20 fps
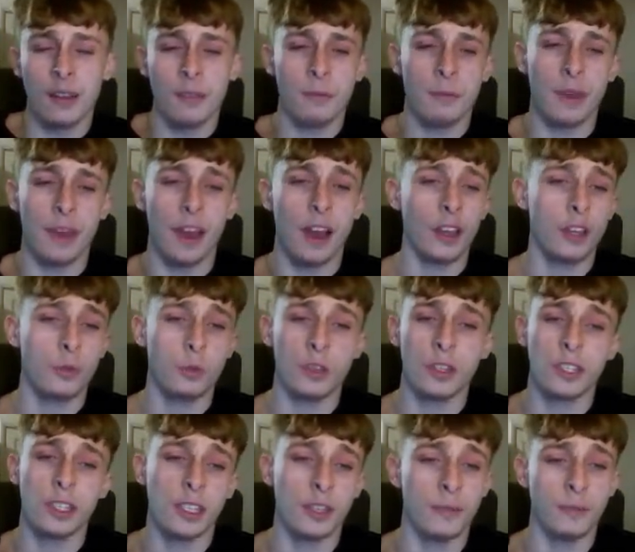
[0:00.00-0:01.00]
But yeah, I just want
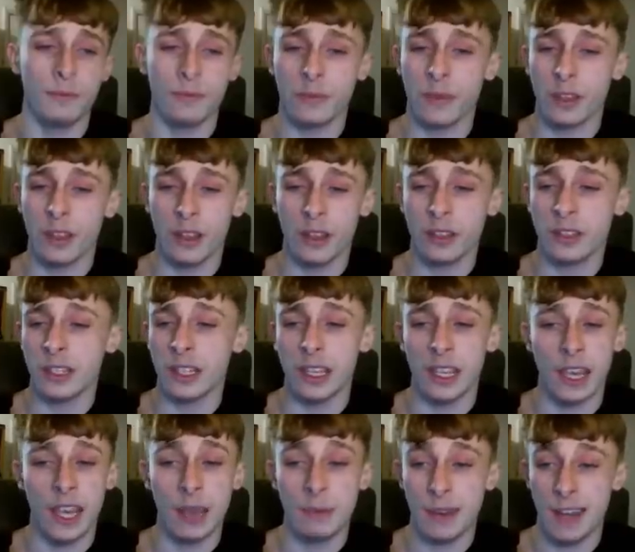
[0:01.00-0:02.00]
to
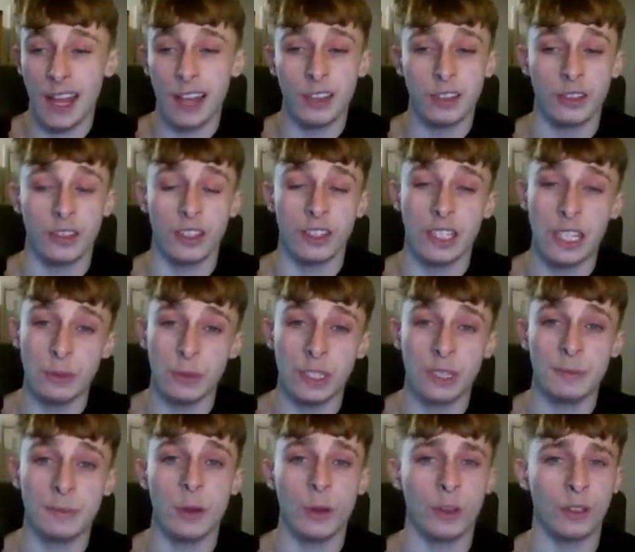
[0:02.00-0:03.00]
see him in action and see what he's
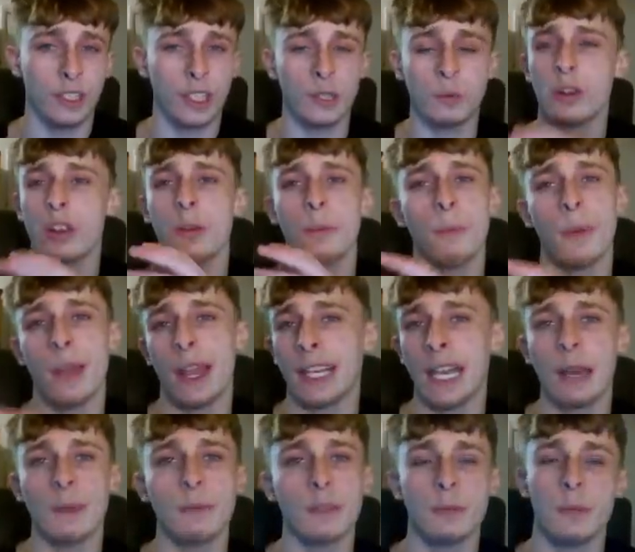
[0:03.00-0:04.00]
about, because he's one of the big
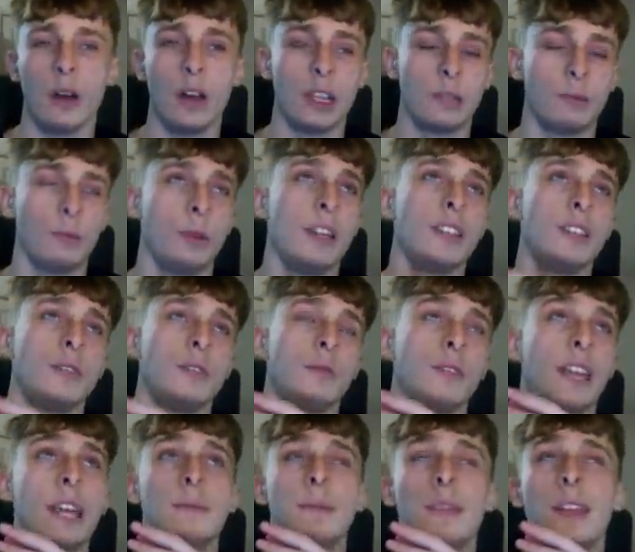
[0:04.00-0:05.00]
names in basketball. He's the
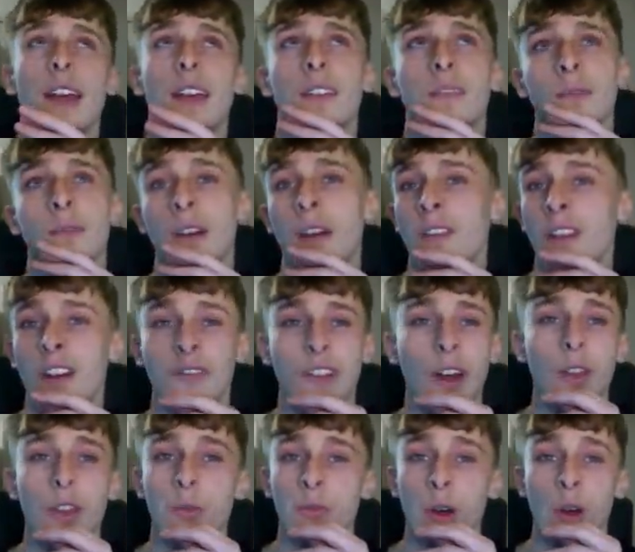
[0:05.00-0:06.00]
name that
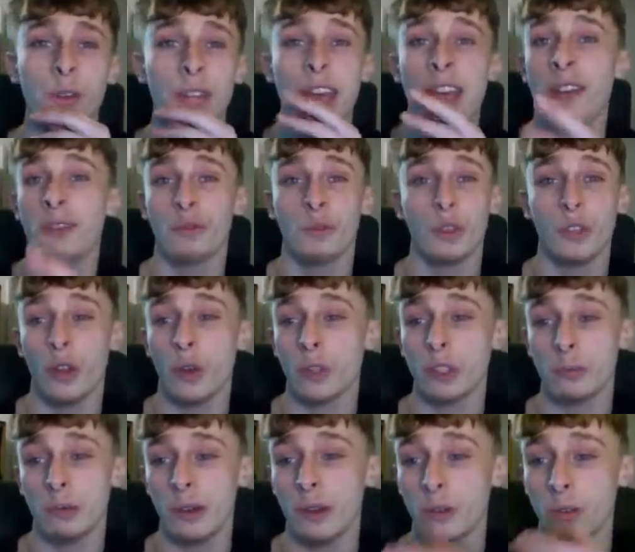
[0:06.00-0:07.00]
around the world everyone knows
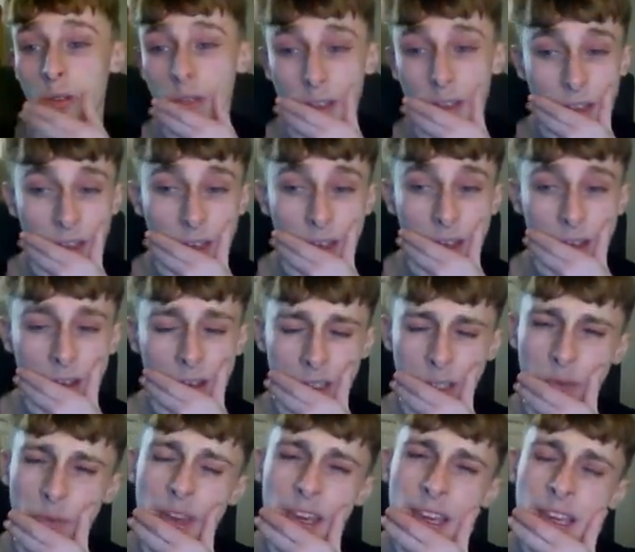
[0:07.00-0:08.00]
about, because
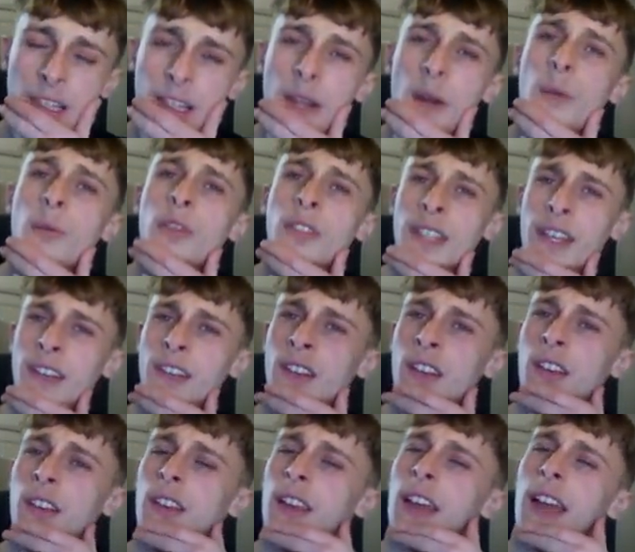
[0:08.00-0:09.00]
I think he's our
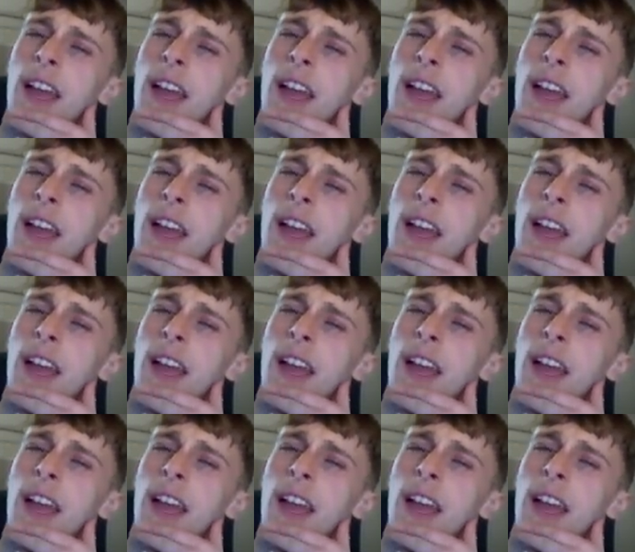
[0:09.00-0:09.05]
presenter.